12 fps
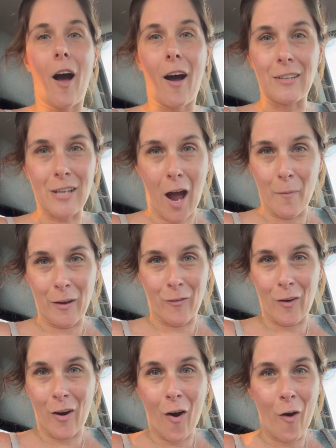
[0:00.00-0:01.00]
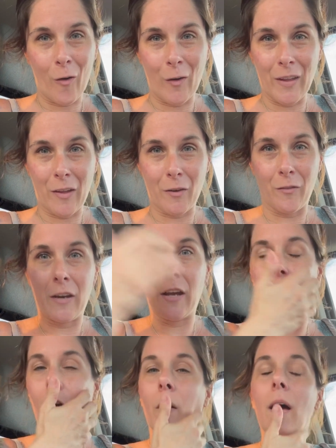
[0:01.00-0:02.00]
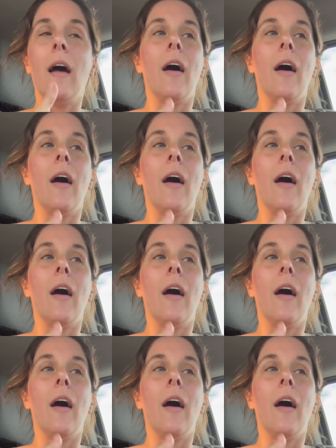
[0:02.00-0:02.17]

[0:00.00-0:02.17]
a topic for a whole nother video,